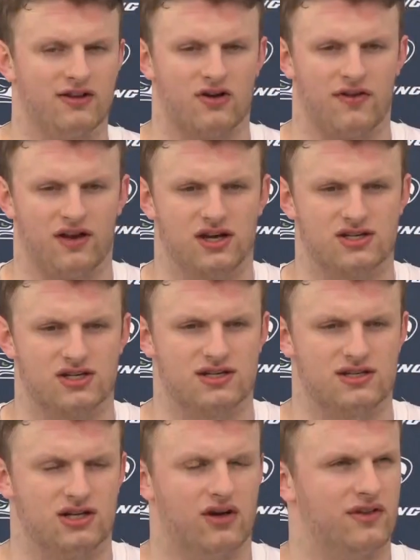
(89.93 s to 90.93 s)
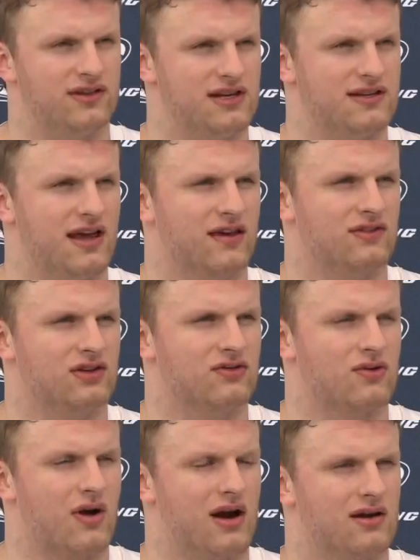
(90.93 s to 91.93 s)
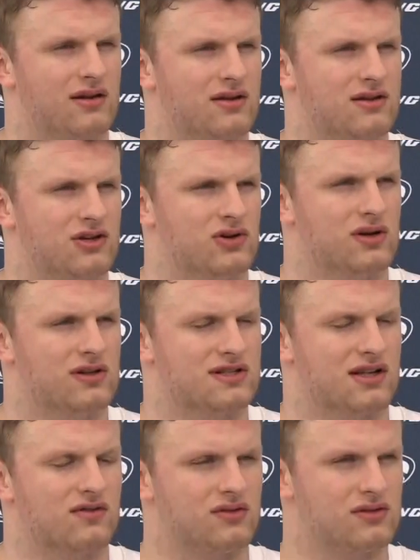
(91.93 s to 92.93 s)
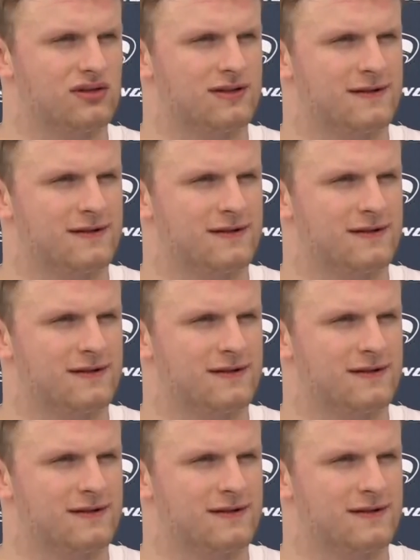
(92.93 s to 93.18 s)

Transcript: So I think it's just, you know, the details that you require to do it at this level.